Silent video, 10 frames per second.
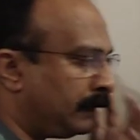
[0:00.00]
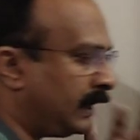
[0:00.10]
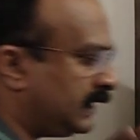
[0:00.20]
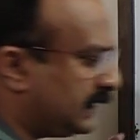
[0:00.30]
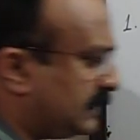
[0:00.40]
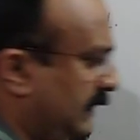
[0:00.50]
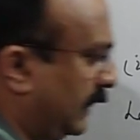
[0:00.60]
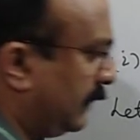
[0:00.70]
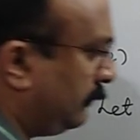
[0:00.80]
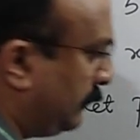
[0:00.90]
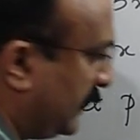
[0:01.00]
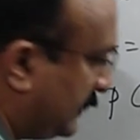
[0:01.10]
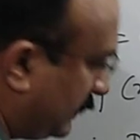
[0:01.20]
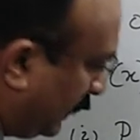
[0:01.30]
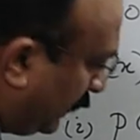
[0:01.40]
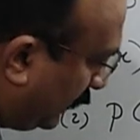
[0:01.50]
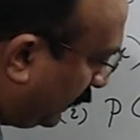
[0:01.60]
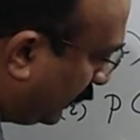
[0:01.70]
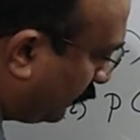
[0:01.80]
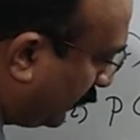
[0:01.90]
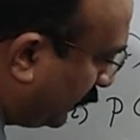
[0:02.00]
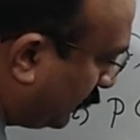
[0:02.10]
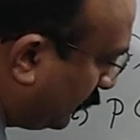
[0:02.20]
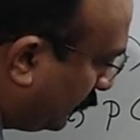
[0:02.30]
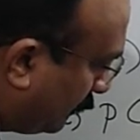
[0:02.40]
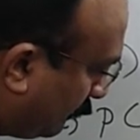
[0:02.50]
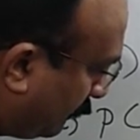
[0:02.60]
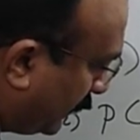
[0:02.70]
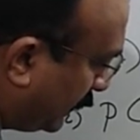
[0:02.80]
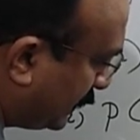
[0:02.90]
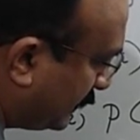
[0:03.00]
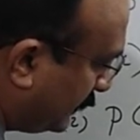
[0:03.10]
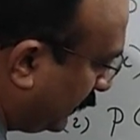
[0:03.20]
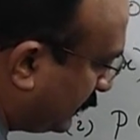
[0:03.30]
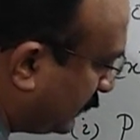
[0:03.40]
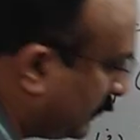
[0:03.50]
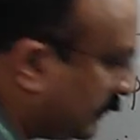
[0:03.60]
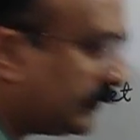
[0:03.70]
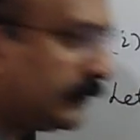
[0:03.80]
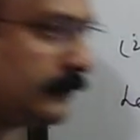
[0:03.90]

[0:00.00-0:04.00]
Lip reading: Minus 9 plus 3 equal to minus 6.